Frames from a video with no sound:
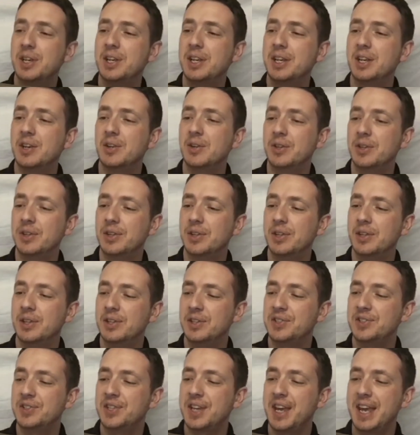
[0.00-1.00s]
on the
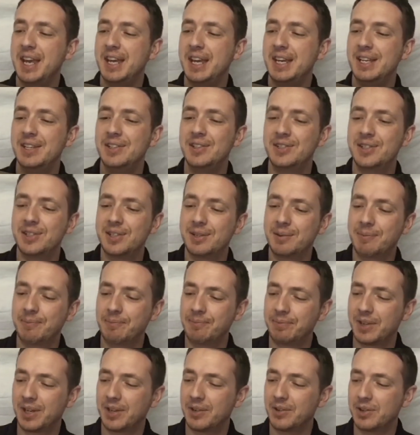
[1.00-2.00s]
sides
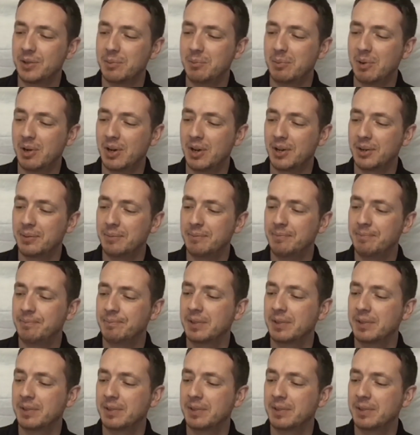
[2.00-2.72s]
and on the bottom,